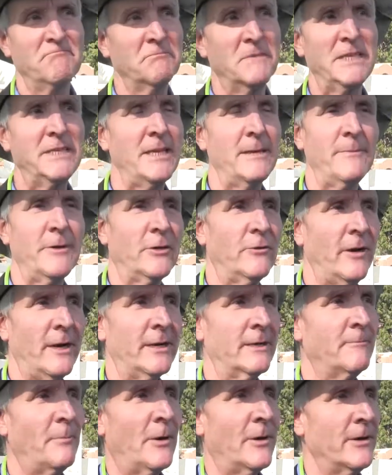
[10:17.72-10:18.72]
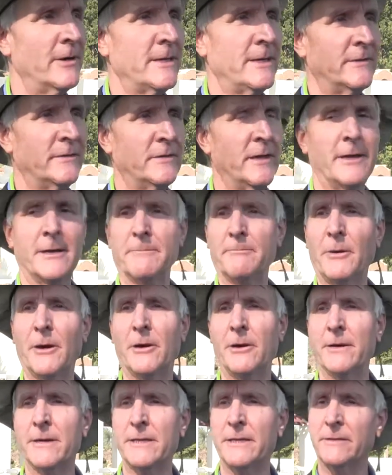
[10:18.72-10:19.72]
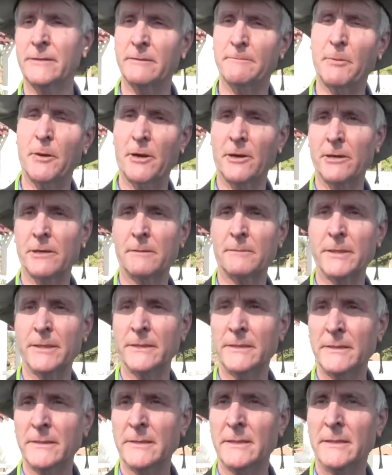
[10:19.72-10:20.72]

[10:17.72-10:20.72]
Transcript: The Democratic Party is not a party, it's a parliament.